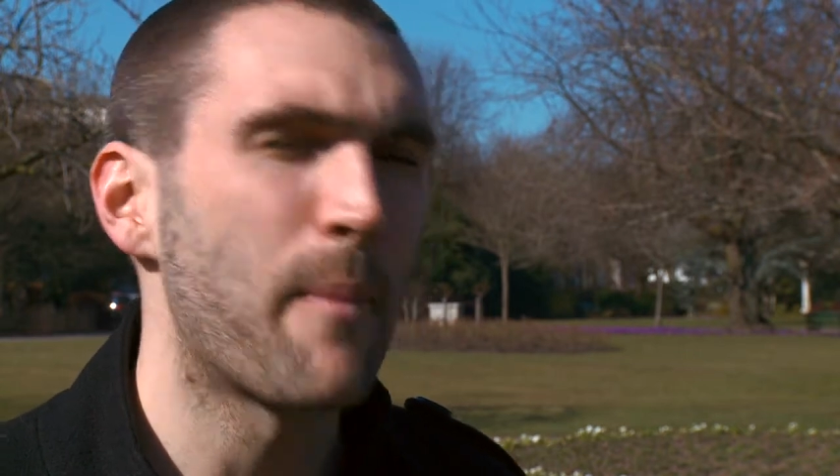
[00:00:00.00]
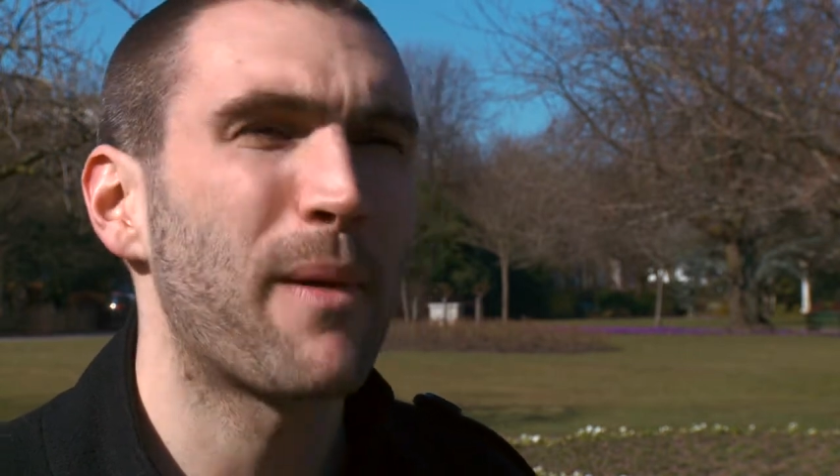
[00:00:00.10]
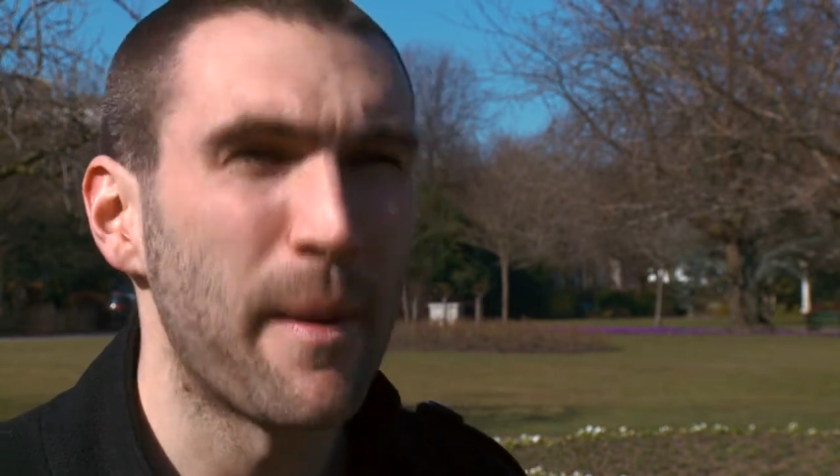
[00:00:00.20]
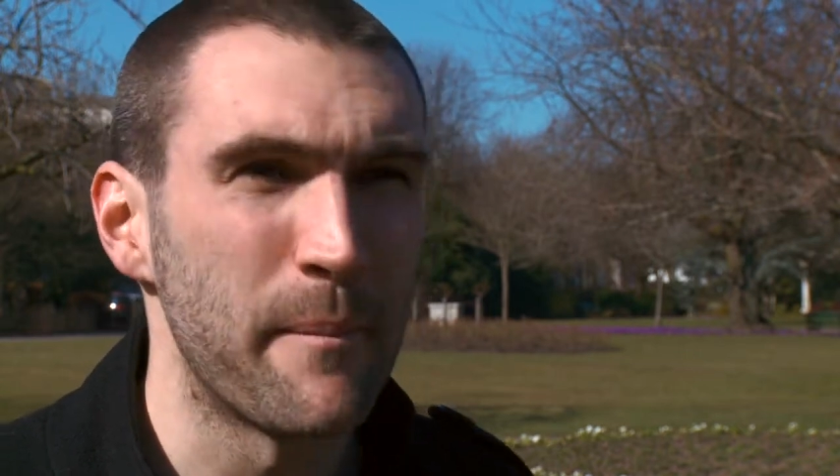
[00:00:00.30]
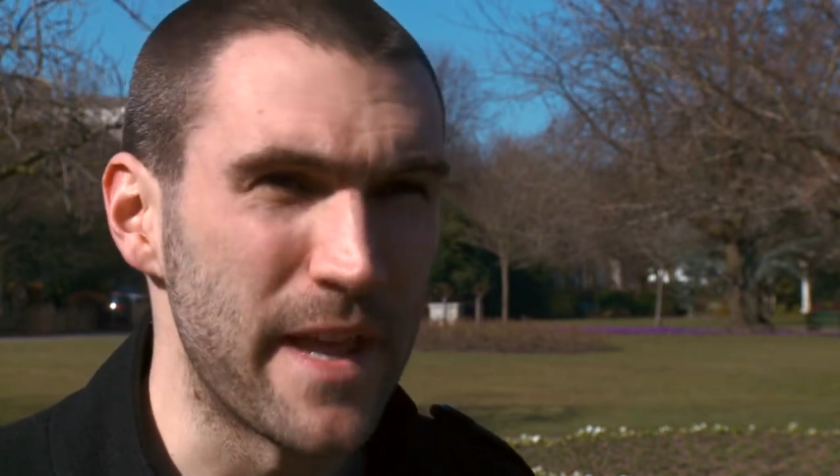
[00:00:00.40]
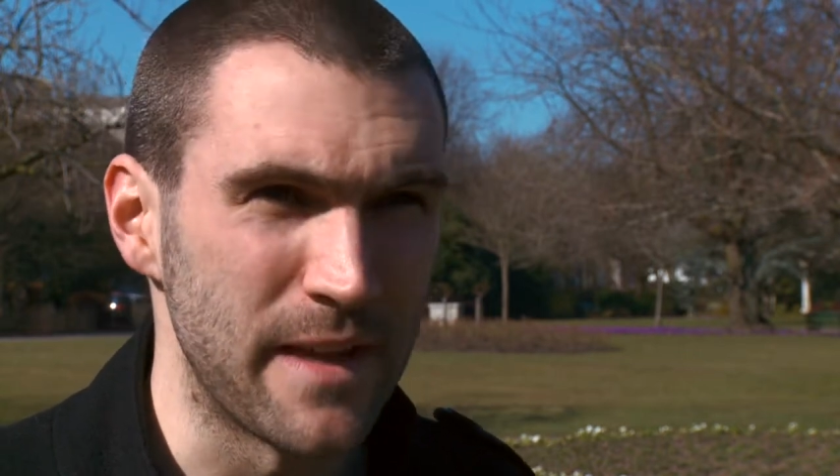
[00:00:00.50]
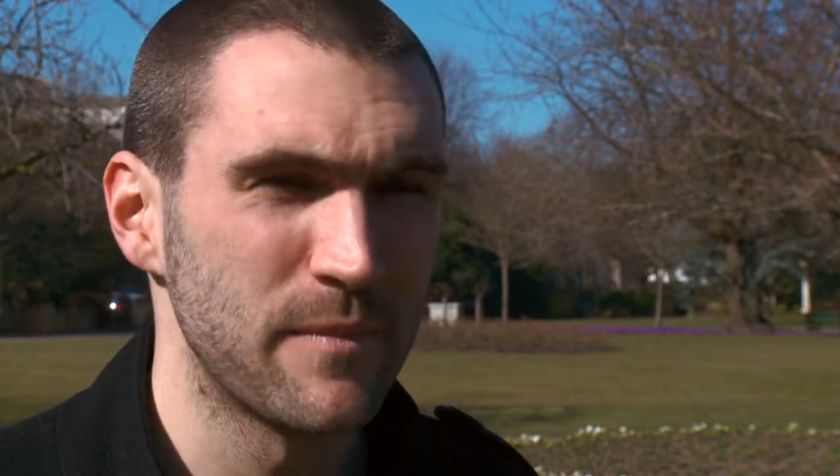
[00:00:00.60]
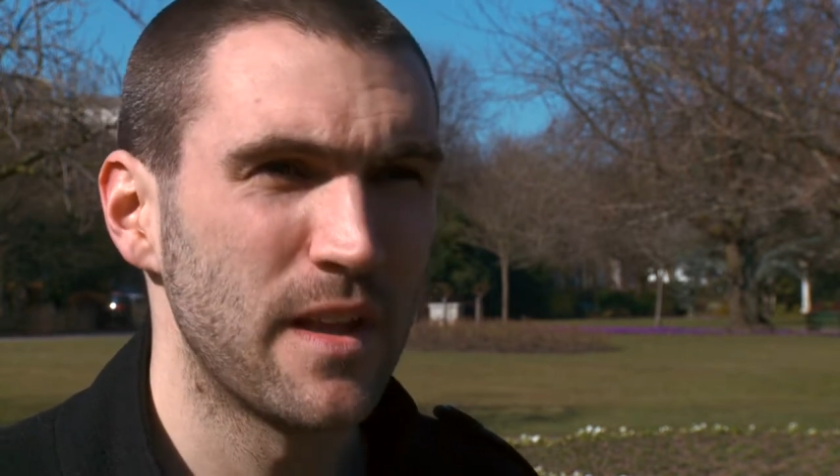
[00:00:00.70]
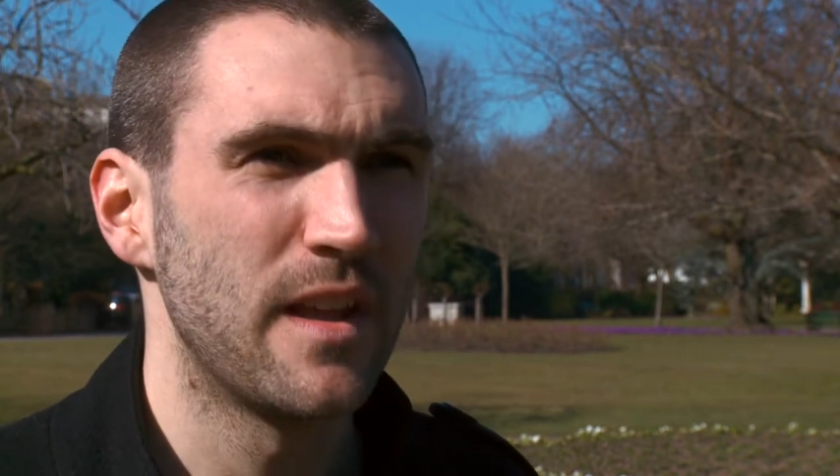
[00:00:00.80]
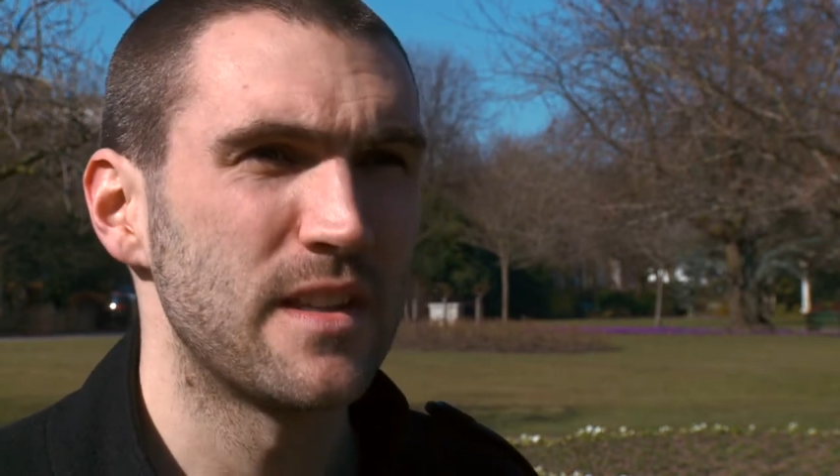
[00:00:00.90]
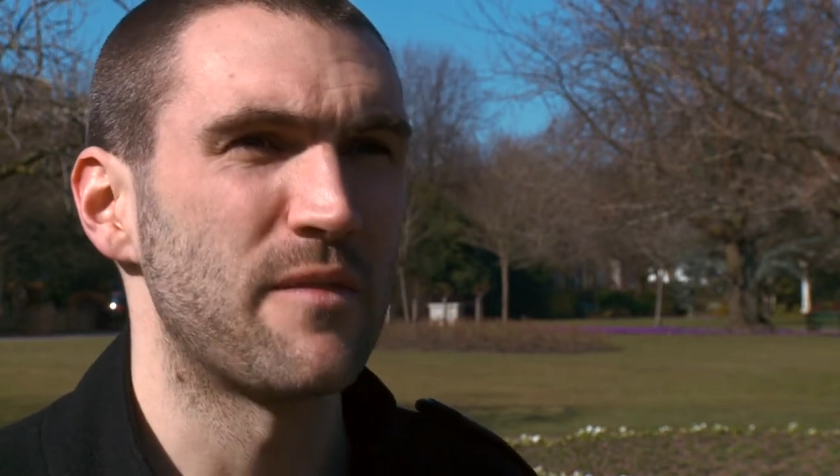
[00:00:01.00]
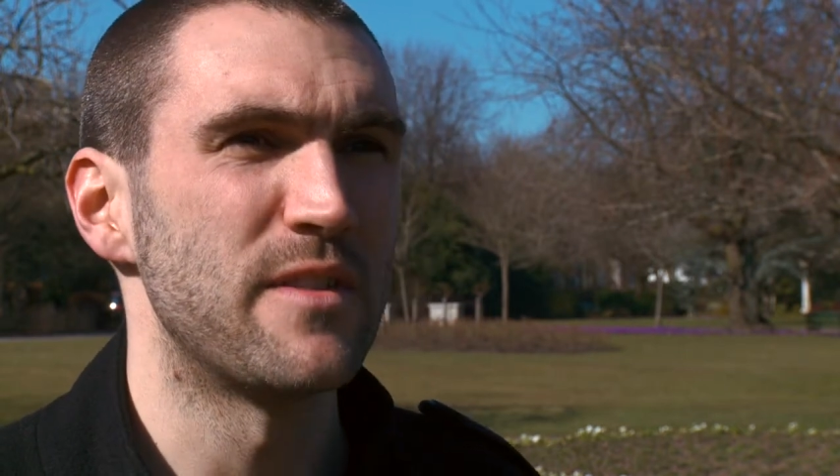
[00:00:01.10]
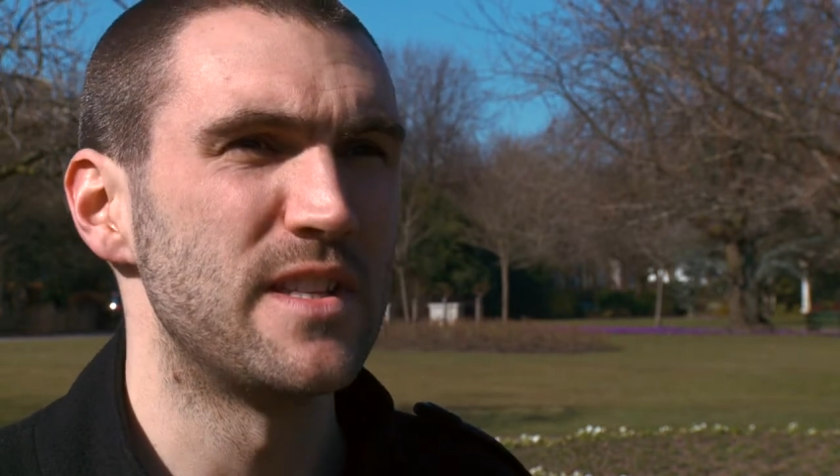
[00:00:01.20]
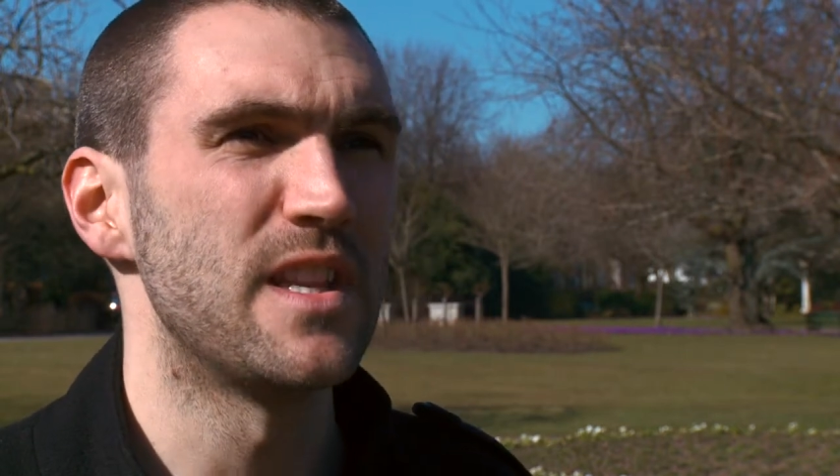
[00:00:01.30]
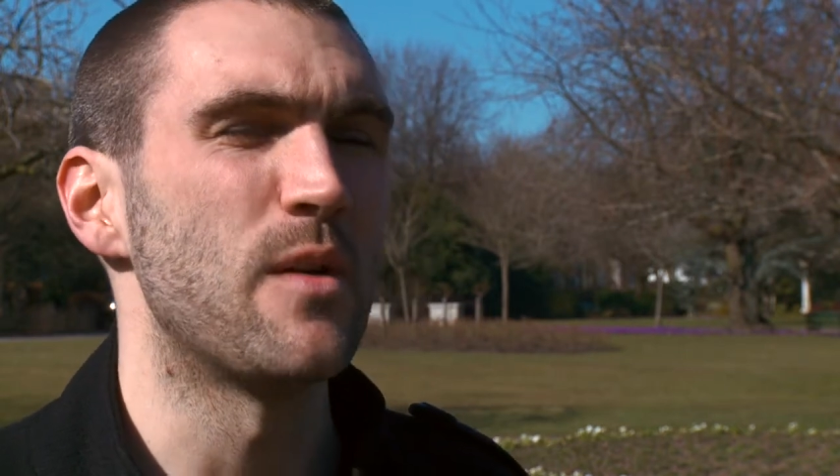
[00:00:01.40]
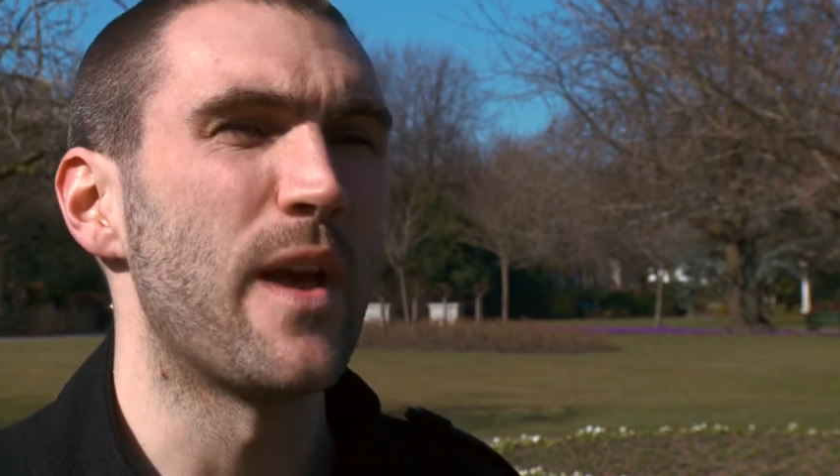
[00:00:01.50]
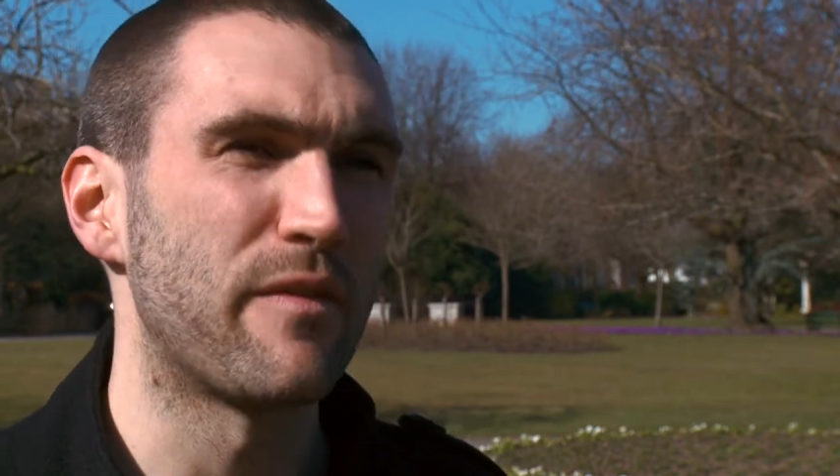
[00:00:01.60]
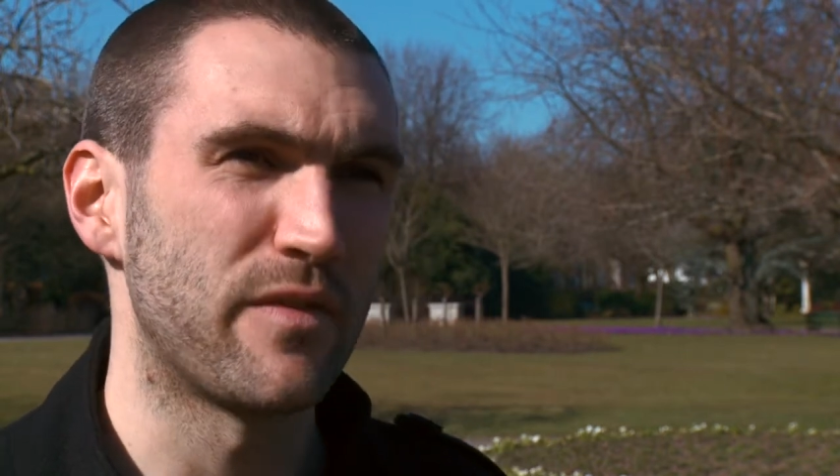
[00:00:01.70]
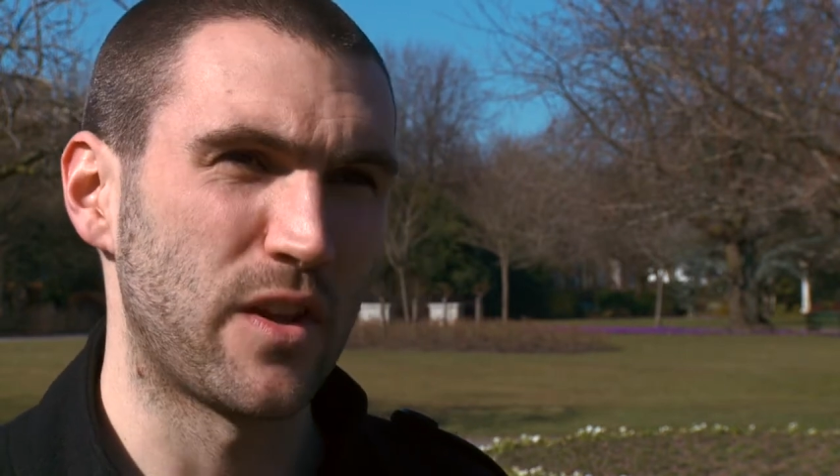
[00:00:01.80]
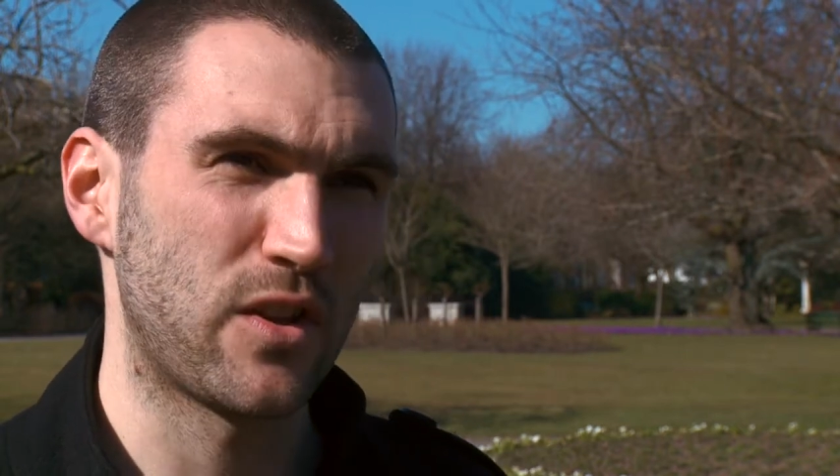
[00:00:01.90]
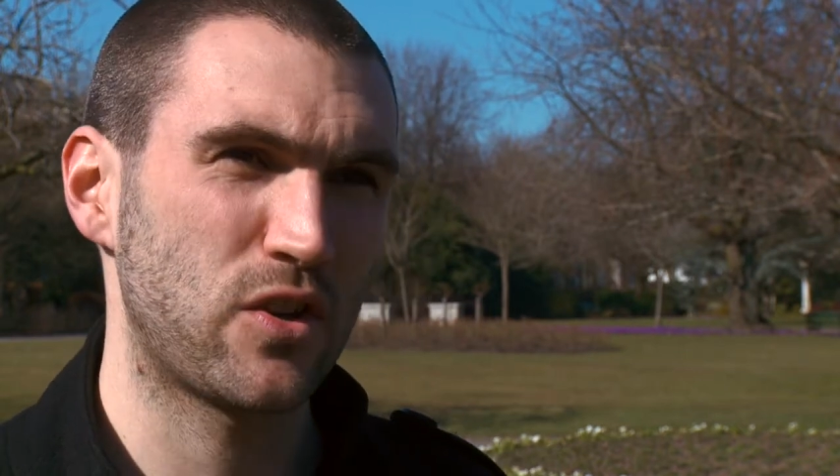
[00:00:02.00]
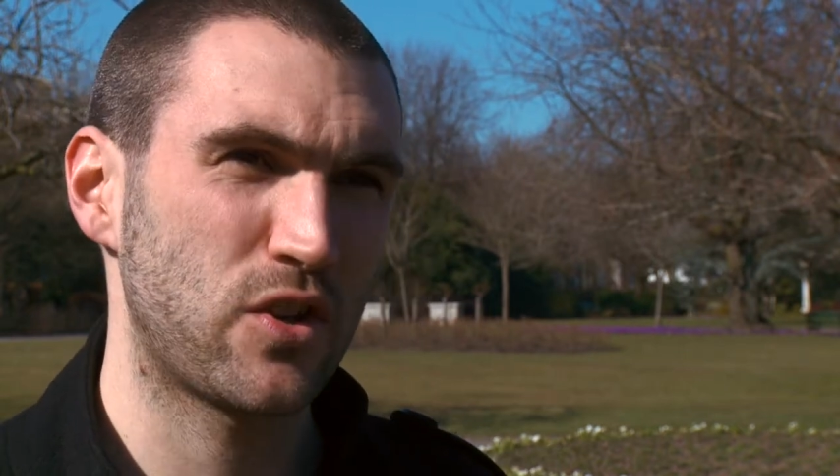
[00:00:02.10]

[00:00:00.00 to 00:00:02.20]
a plan B, something to do if the